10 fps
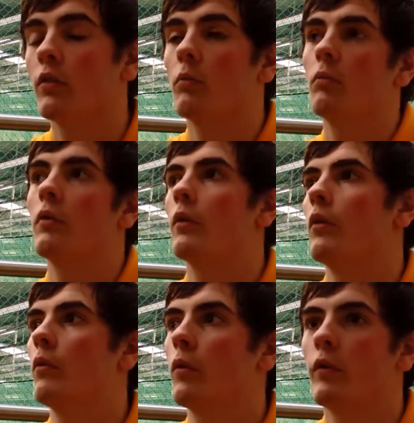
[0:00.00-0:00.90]
And
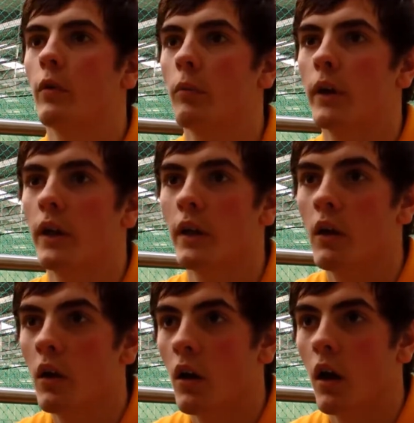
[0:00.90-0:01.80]
if you want to be
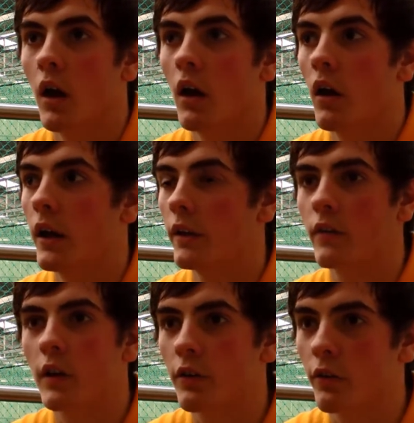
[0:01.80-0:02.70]
an
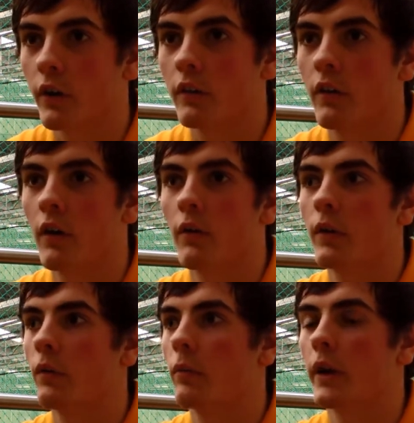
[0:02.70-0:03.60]
international cricketer,
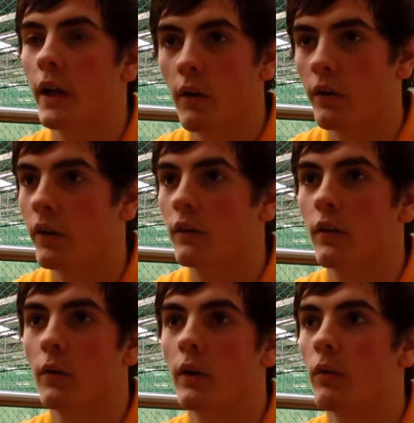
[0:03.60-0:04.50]
when you want to be a county
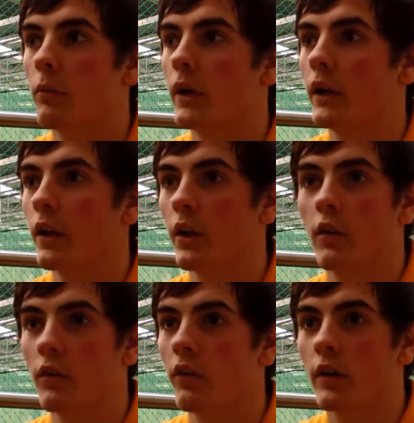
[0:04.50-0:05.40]
cricketer, when you want to be a
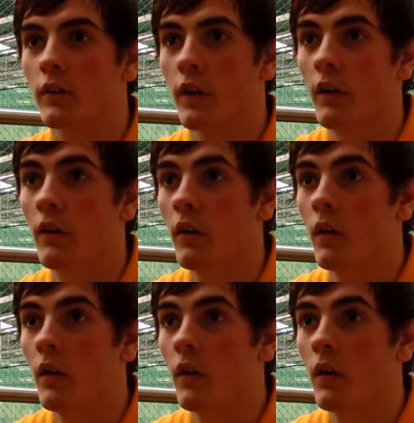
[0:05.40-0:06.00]
Guernsey cricketer,